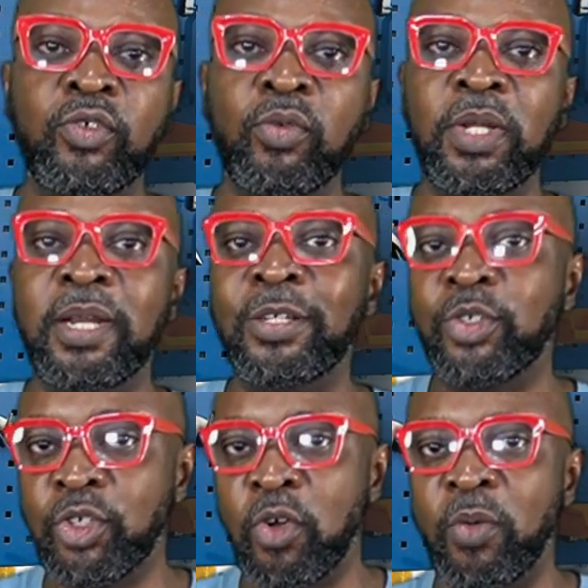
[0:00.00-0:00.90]
role in
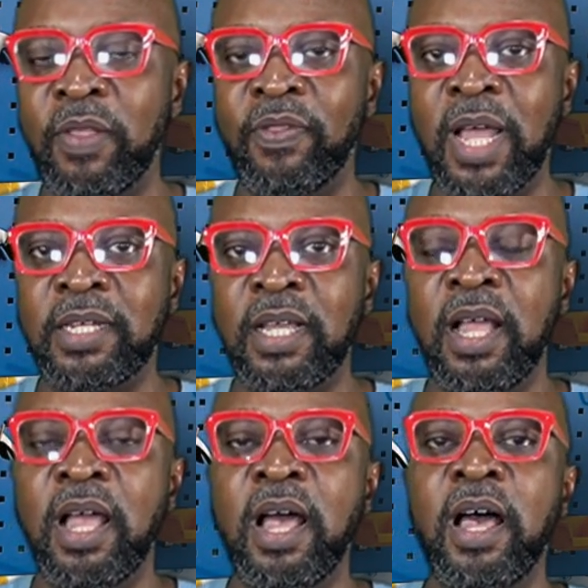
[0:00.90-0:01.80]
ensuring that
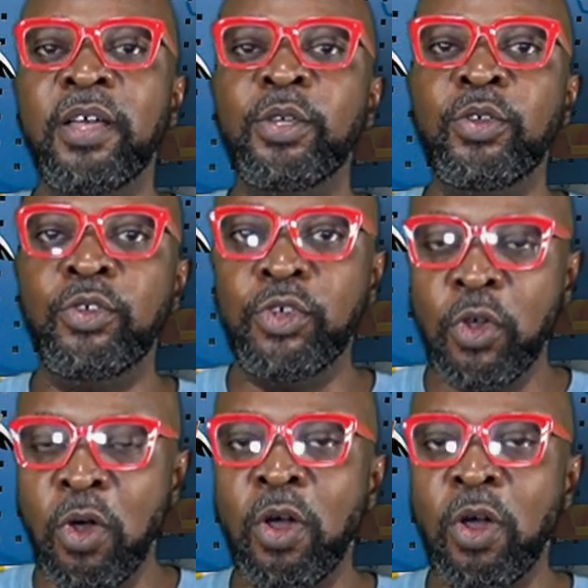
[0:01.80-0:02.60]
your